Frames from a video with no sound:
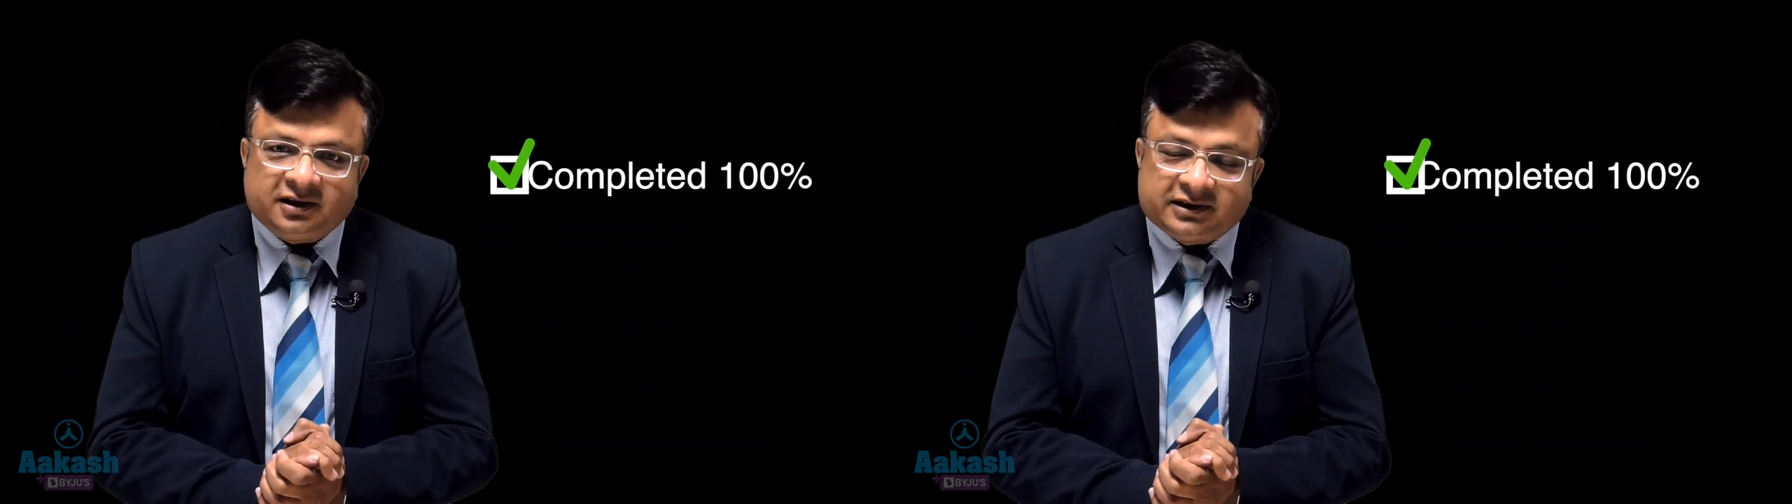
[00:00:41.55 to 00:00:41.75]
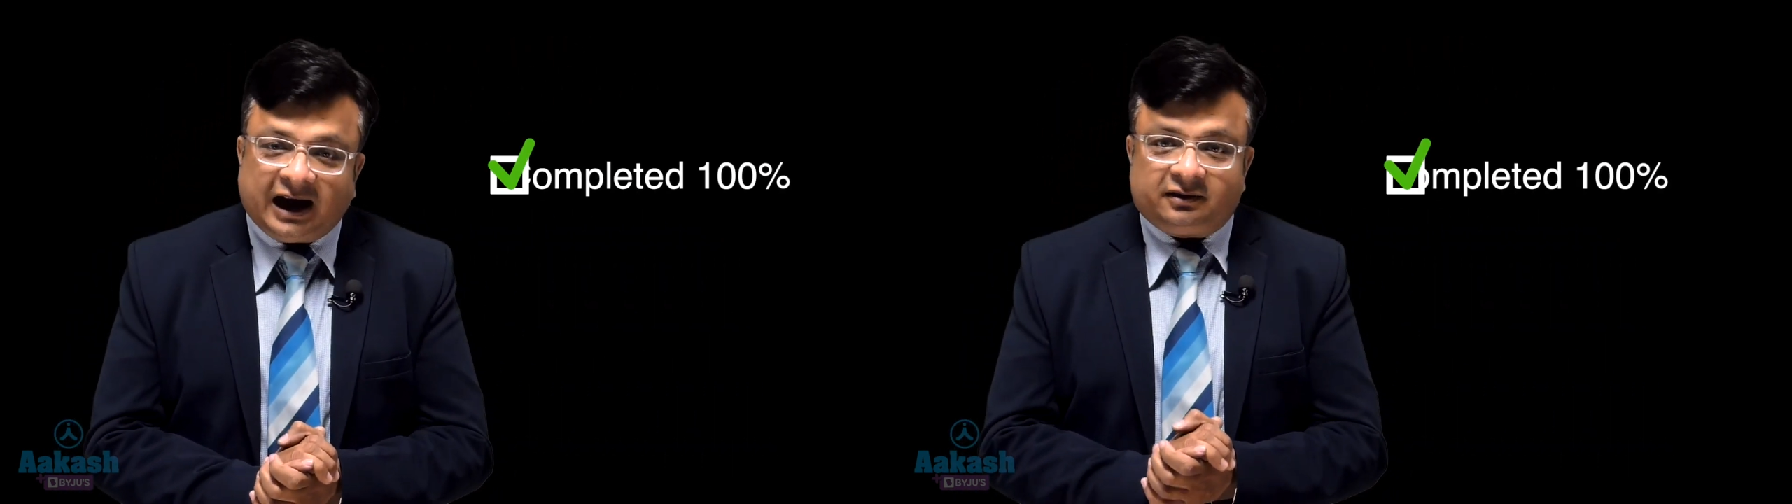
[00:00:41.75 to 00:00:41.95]

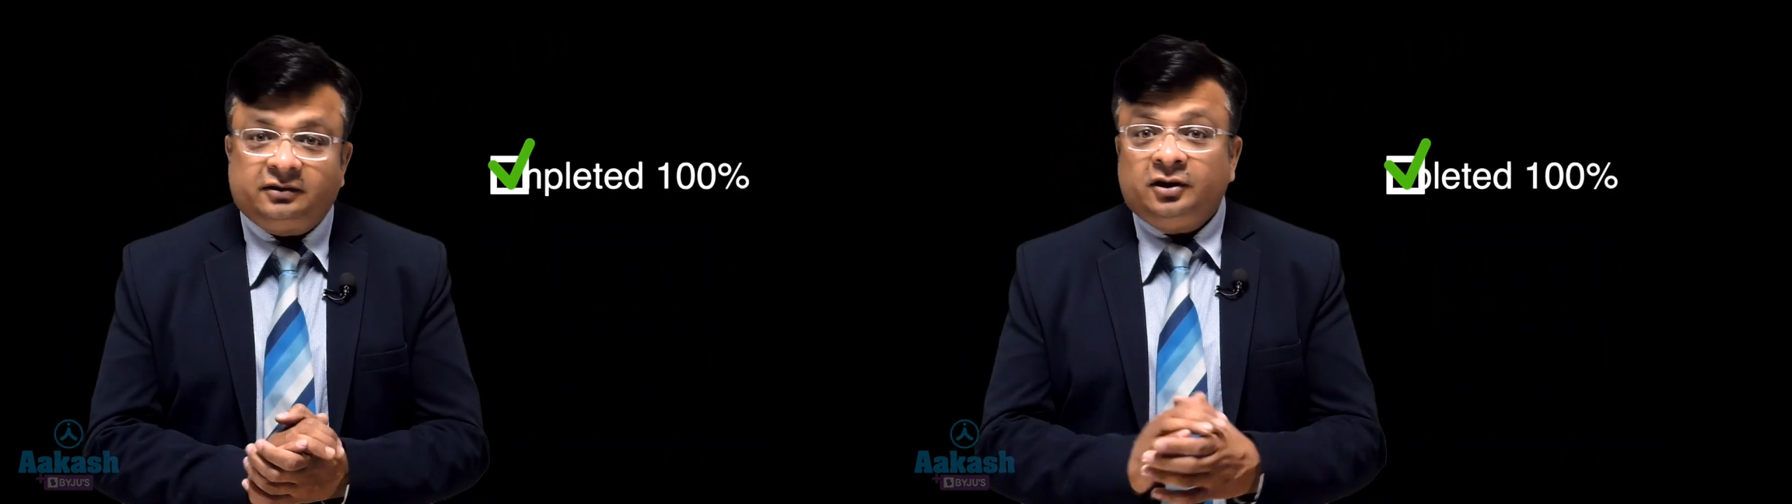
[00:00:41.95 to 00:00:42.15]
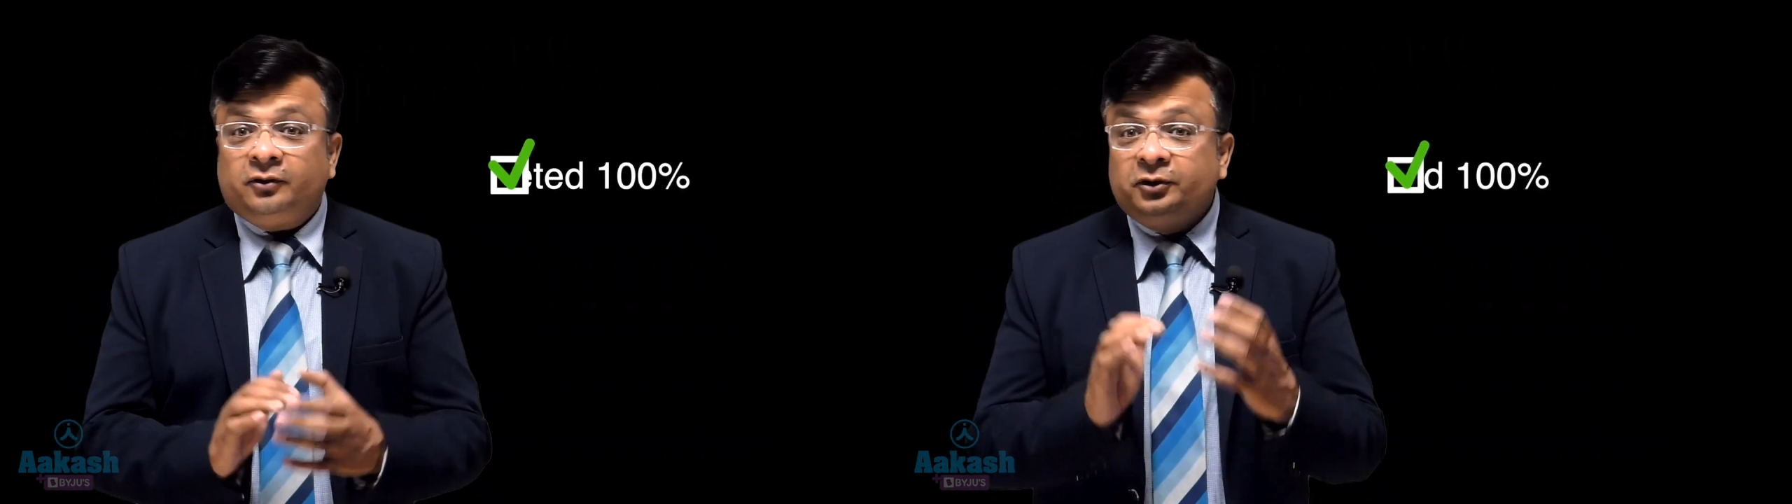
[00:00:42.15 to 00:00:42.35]
then
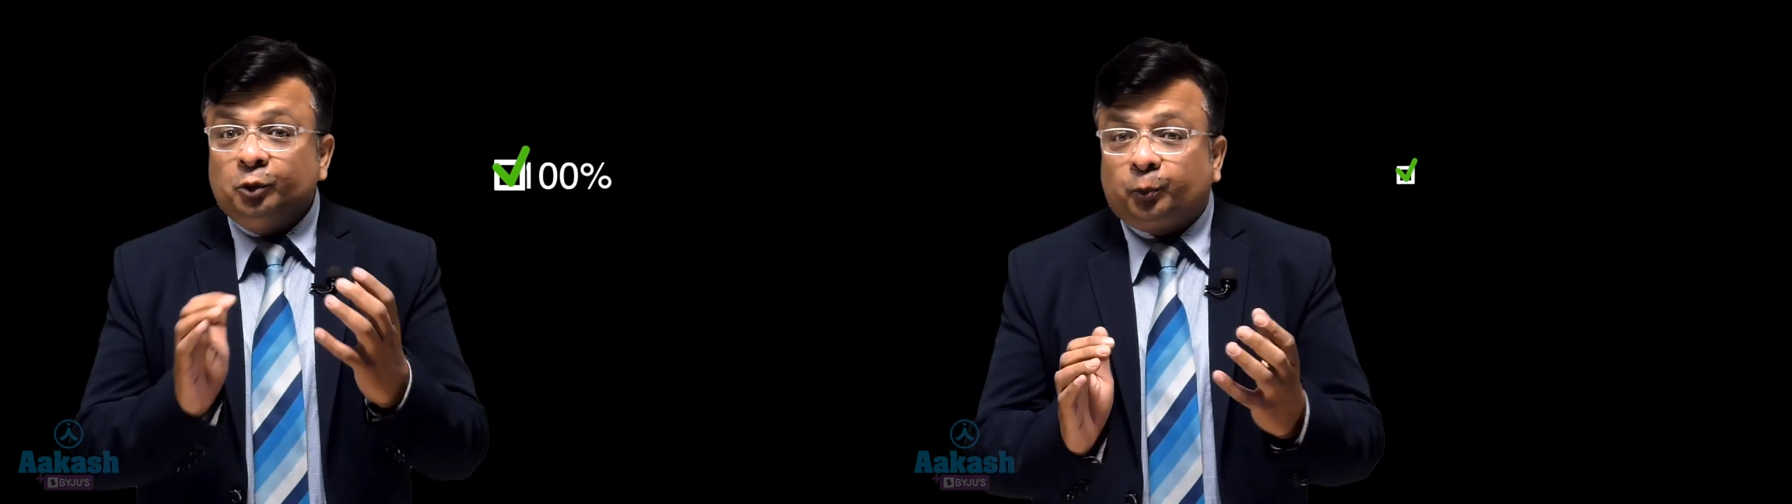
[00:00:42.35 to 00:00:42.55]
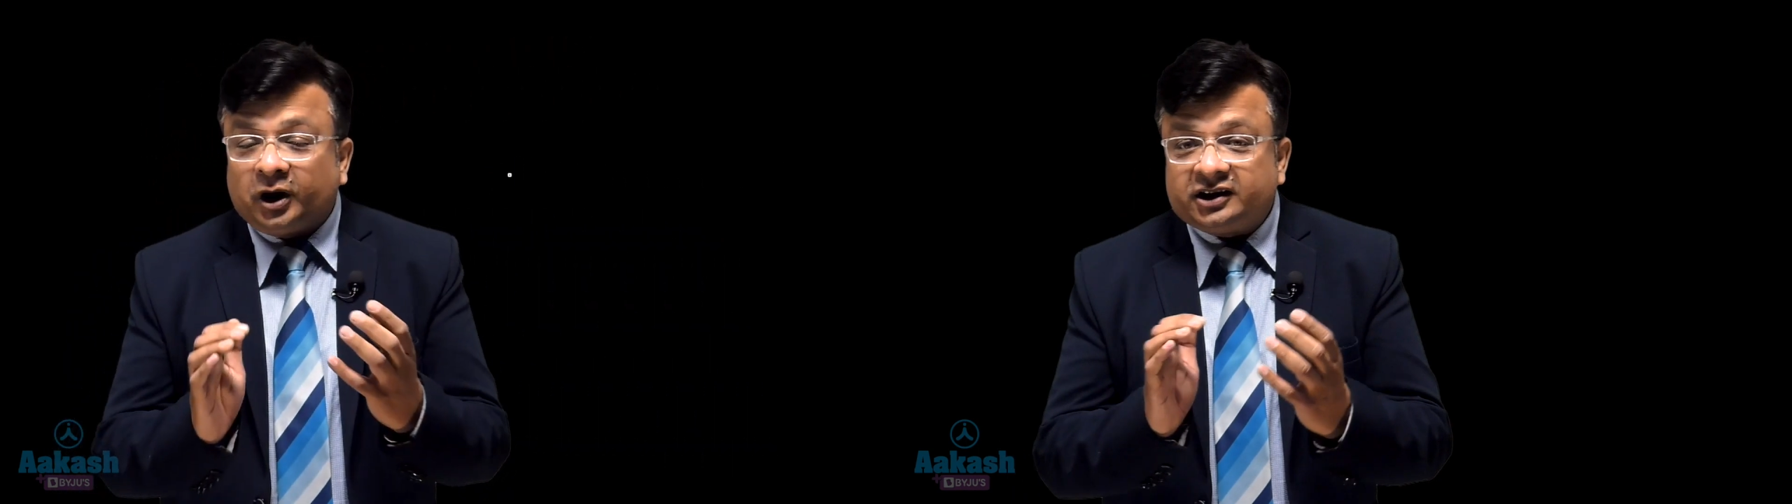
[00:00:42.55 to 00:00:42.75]
few
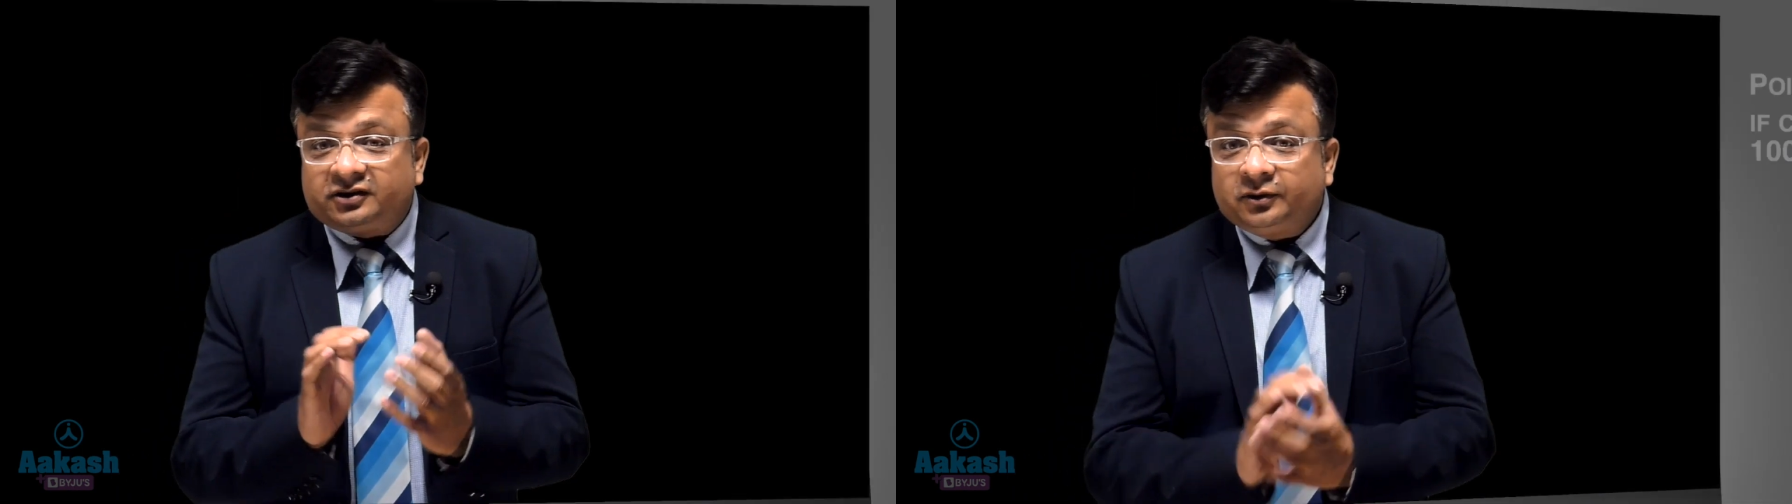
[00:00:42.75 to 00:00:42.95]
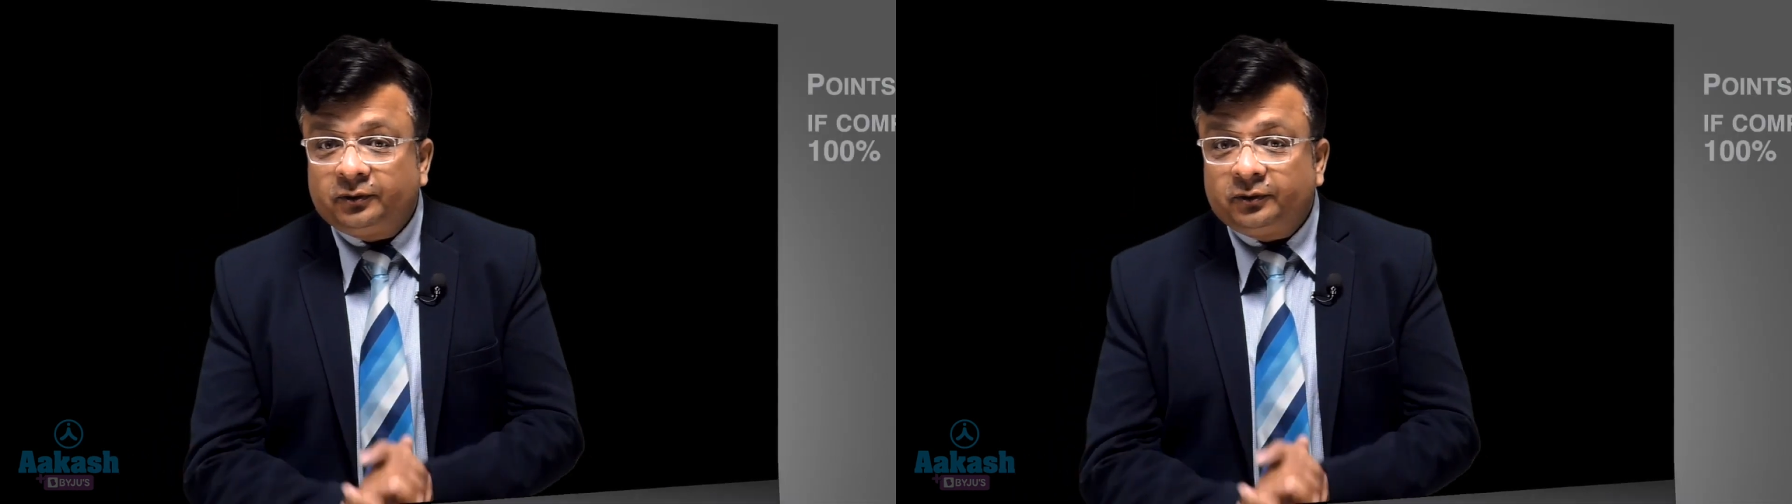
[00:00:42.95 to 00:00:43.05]
points,